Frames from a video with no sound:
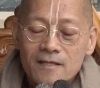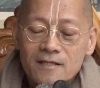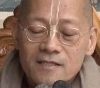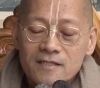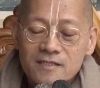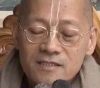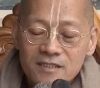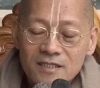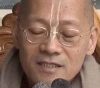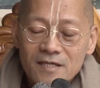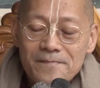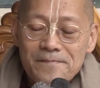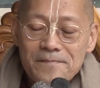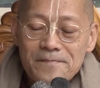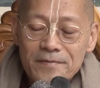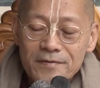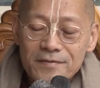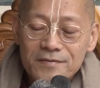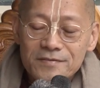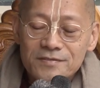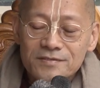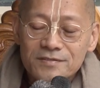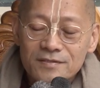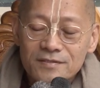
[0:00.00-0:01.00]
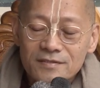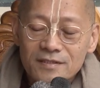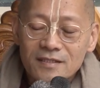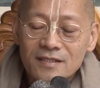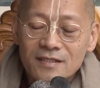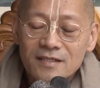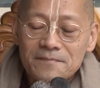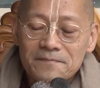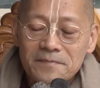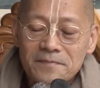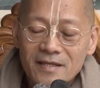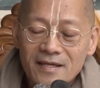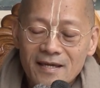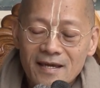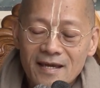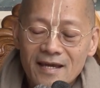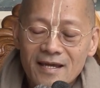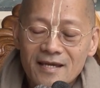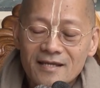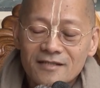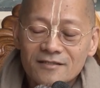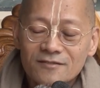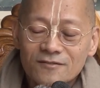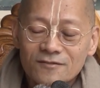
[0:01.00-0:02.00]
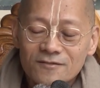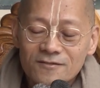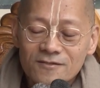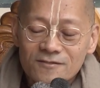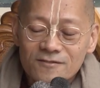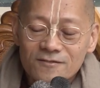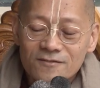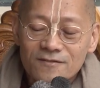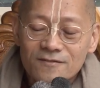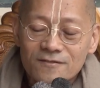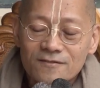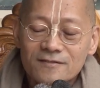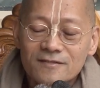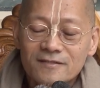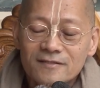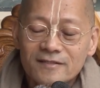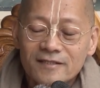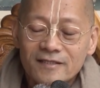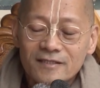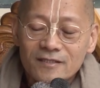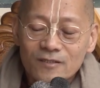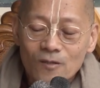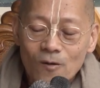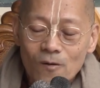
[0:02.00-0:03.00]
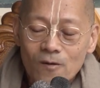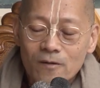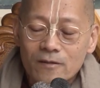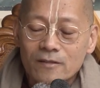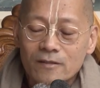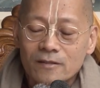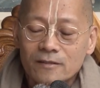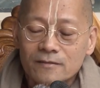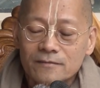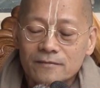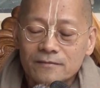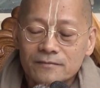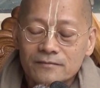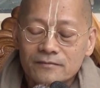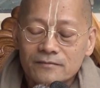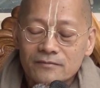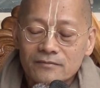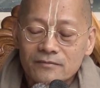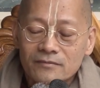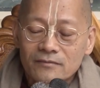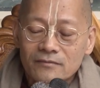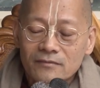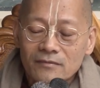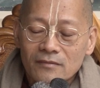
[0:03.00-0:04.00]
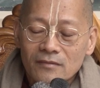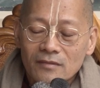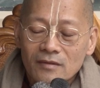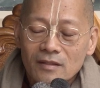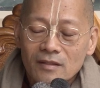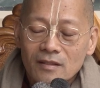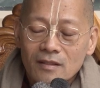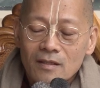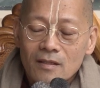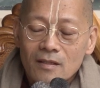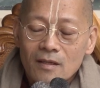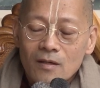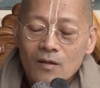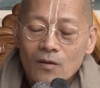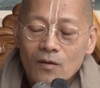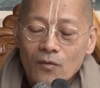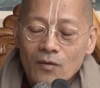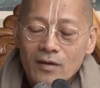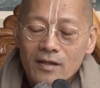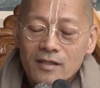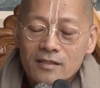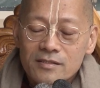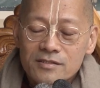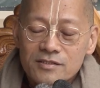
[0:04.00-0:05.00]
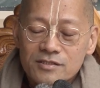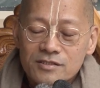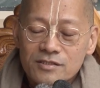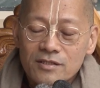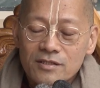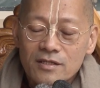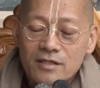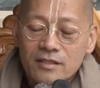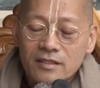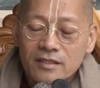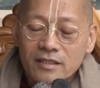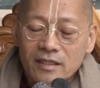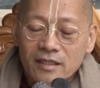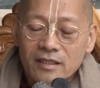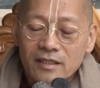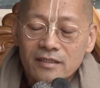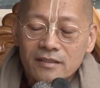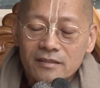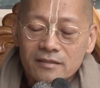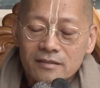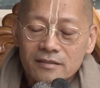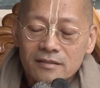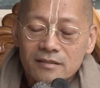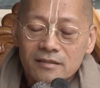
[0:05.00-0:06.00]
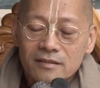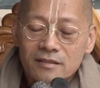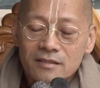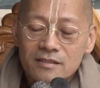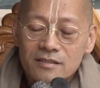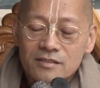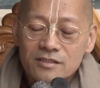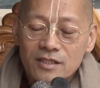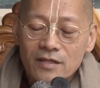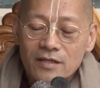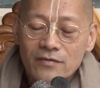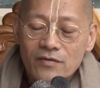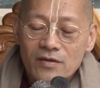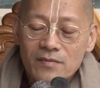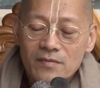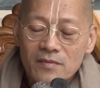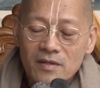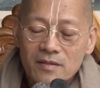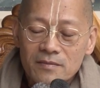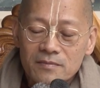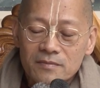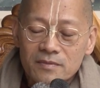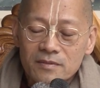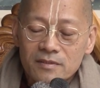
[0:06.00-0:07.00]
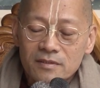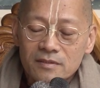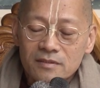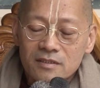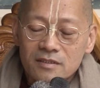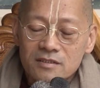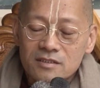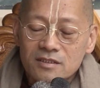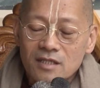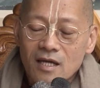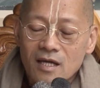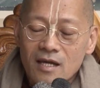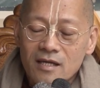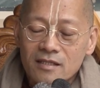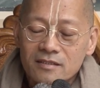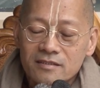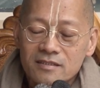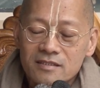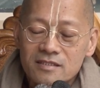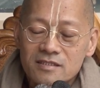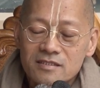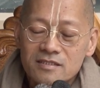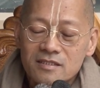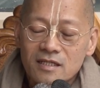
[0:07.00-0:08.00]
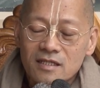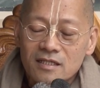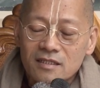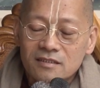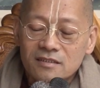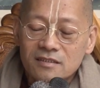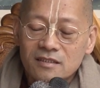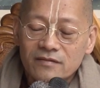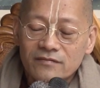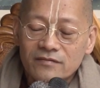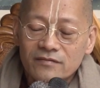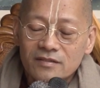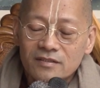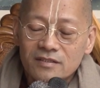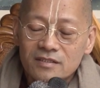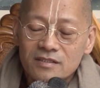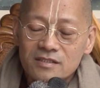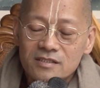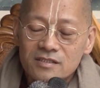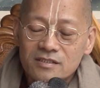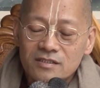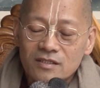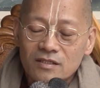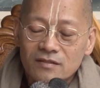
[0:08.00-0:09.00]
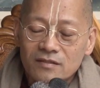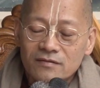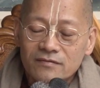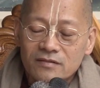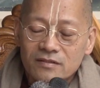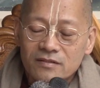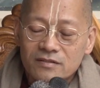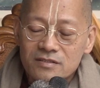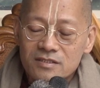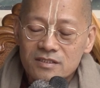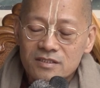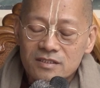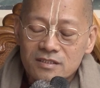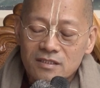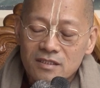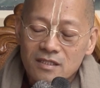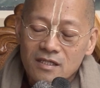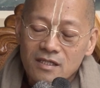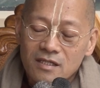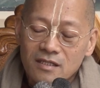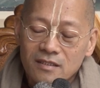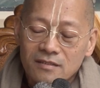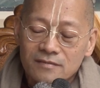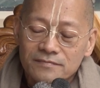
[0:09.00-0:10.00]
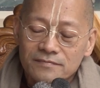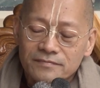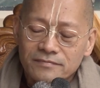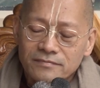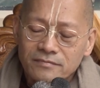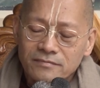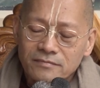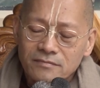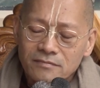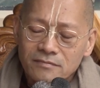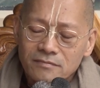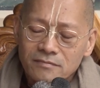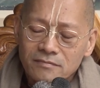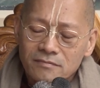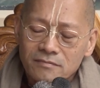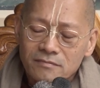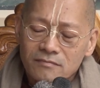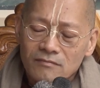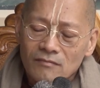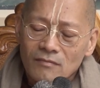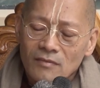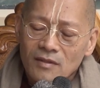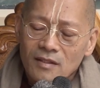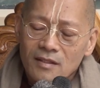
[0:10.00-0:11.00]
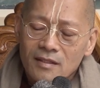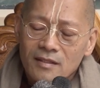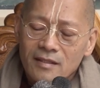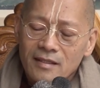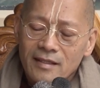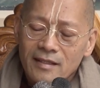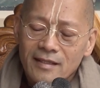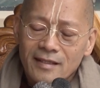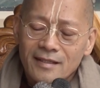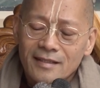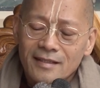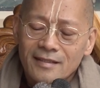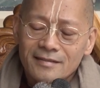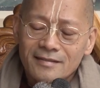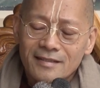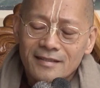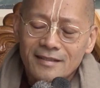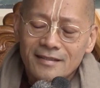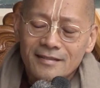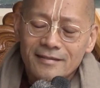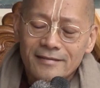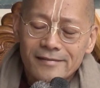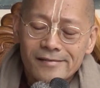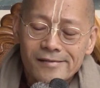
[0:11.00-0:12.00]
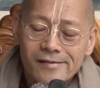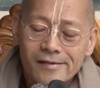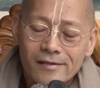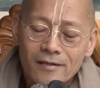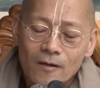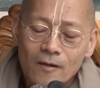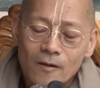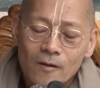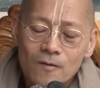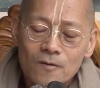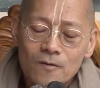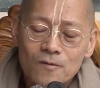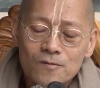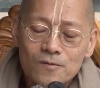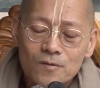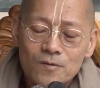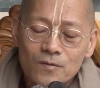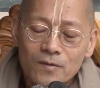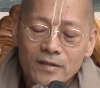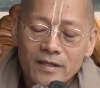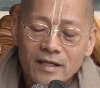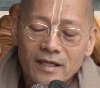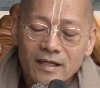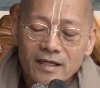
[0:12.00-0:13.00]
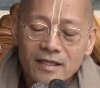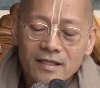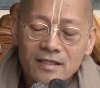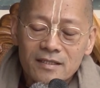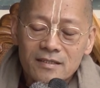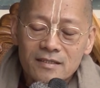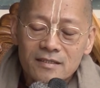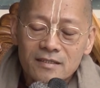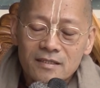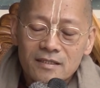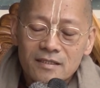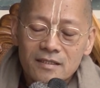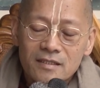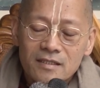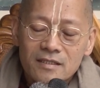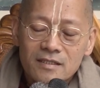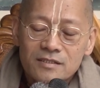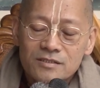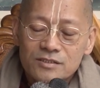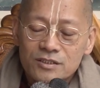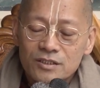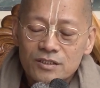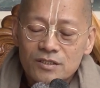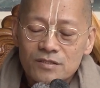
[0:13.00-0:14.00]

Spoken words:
she personally began to churn the yogurt. While churning, she remembered the childish activities of Krishna. And in her own way, she